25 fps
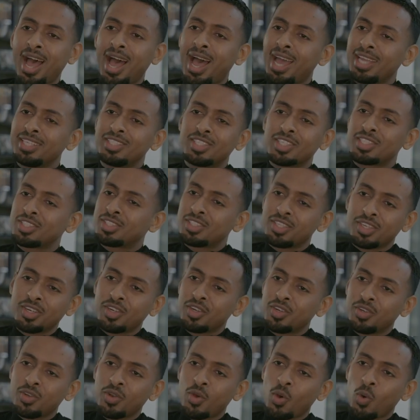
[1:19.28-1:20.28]
I just
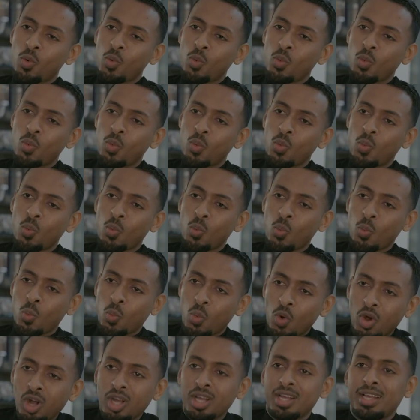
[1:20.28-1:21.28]
didn't know
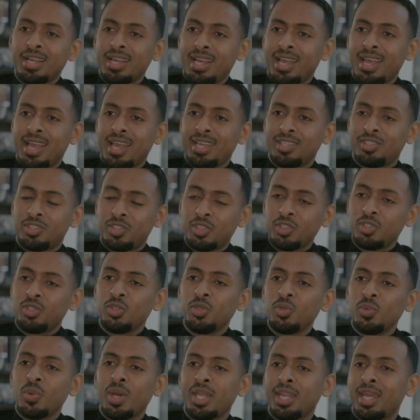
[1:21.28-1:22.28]
what to
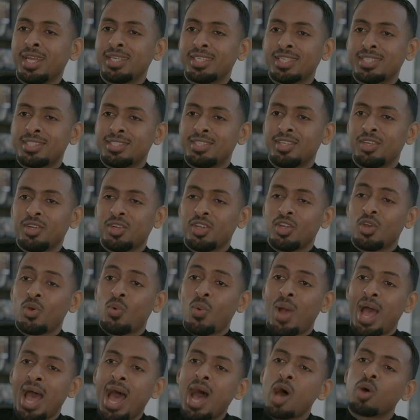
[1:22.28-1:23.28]
do, and I just didn't
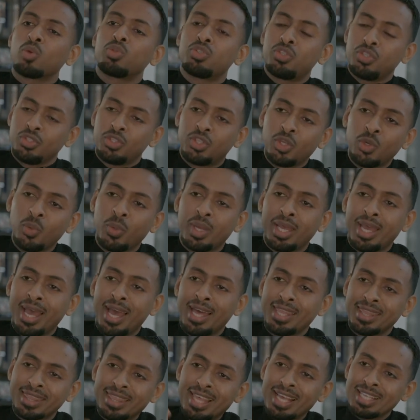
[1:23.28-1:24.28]
know how to do it.
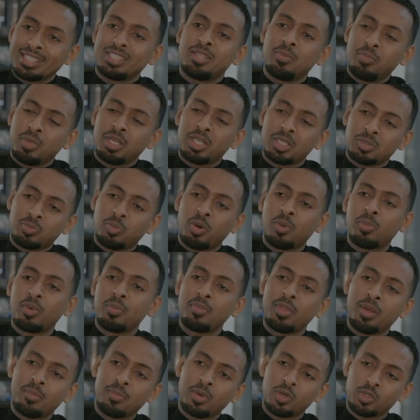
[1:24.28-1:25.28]
And that's the biggest
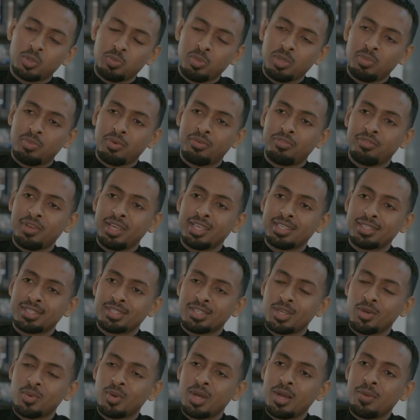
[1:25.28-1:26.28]
problem that most people face.
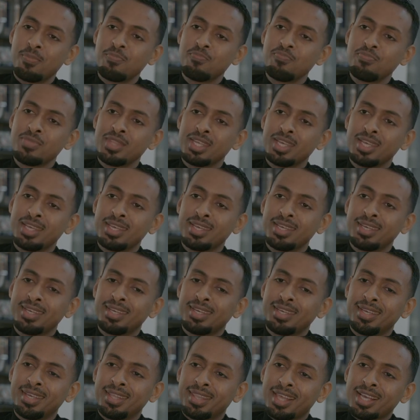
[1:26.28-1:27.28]
So
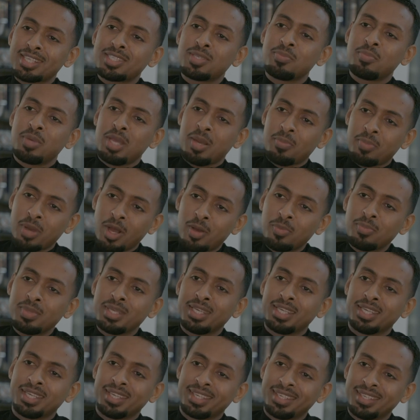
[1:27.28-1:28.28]
that's a bit about
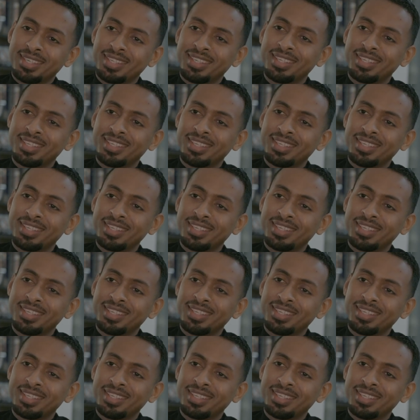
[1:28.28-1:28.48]
me.